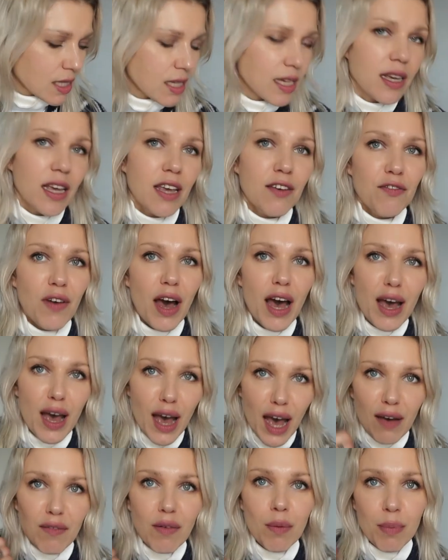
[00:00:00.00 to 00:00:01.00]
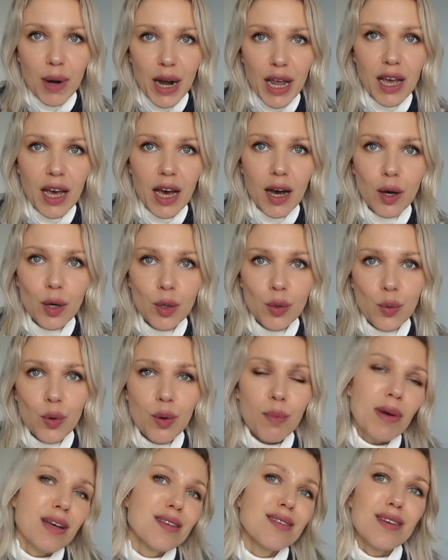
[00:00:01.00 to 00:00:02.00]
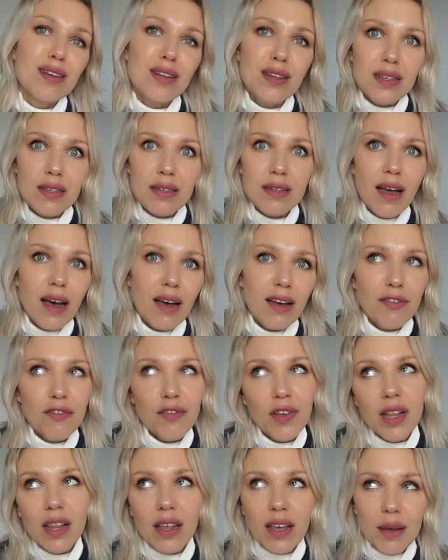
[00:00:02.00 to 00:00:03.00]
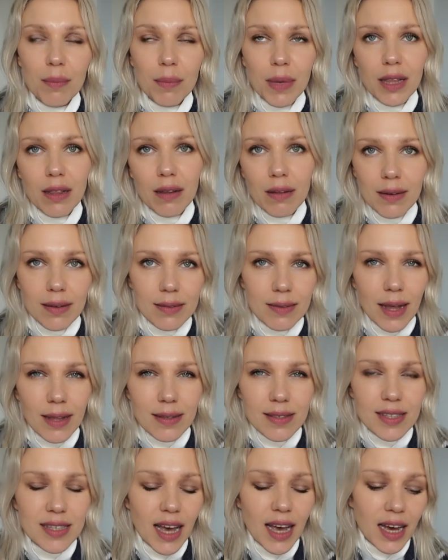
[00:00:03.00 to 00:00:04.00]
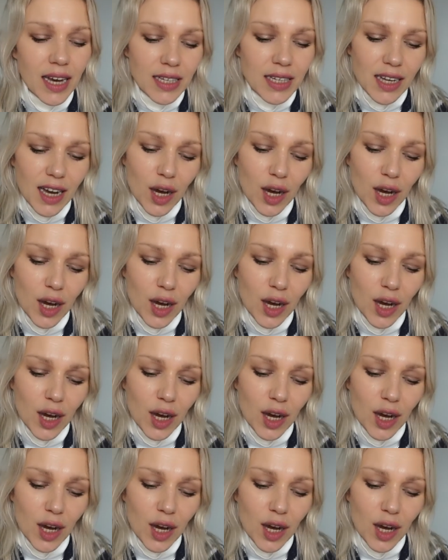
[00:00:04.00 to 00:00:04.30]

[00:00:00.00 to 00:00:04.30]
If I have a breakout or my skin is not feeling a bit under that side,